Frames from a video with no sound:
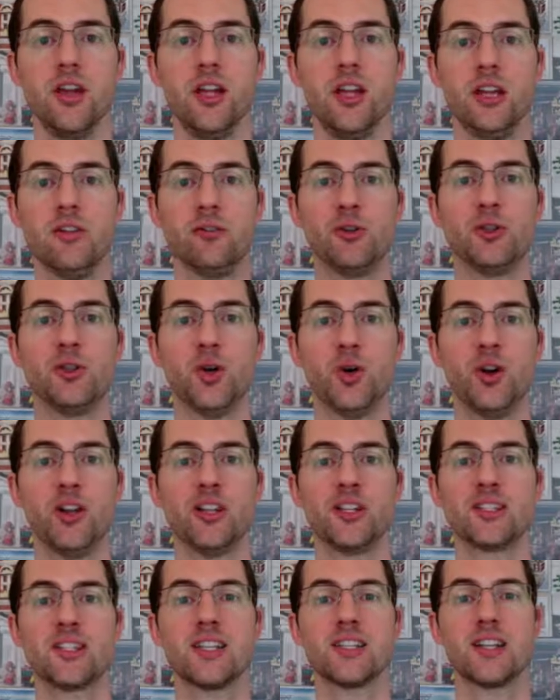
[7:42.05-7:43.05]
If you're doing
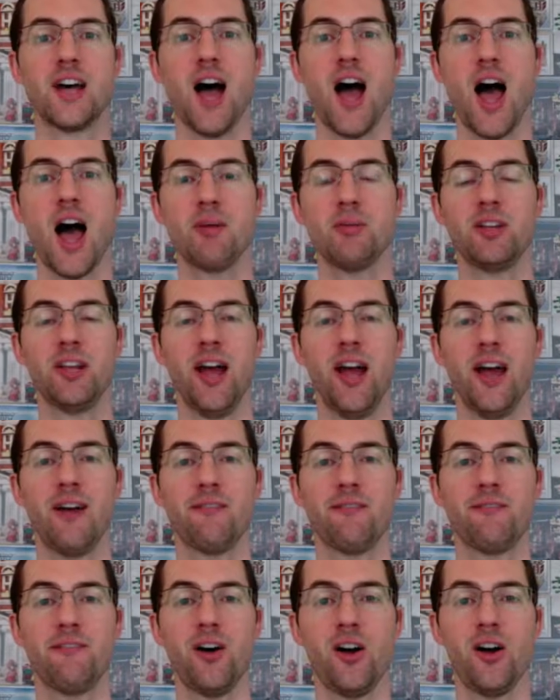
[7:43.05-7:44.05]
this as a hobby to
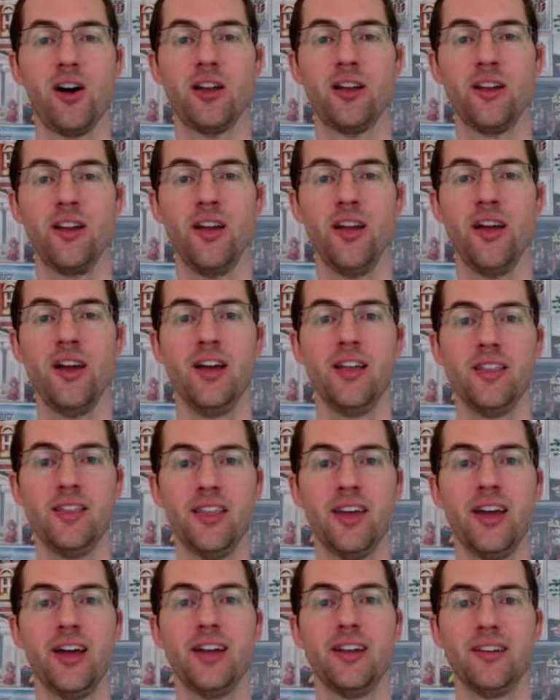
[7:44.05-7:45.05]
have fun,
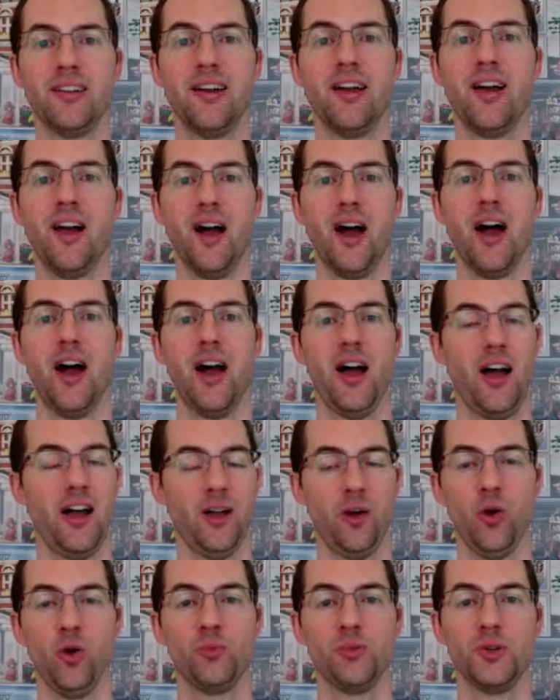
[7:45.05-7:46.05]
then I
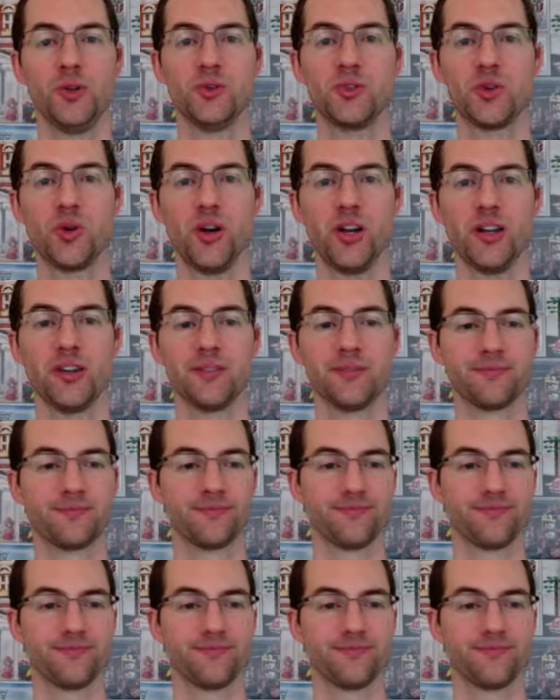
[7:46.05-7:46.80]
hope you enjoy it.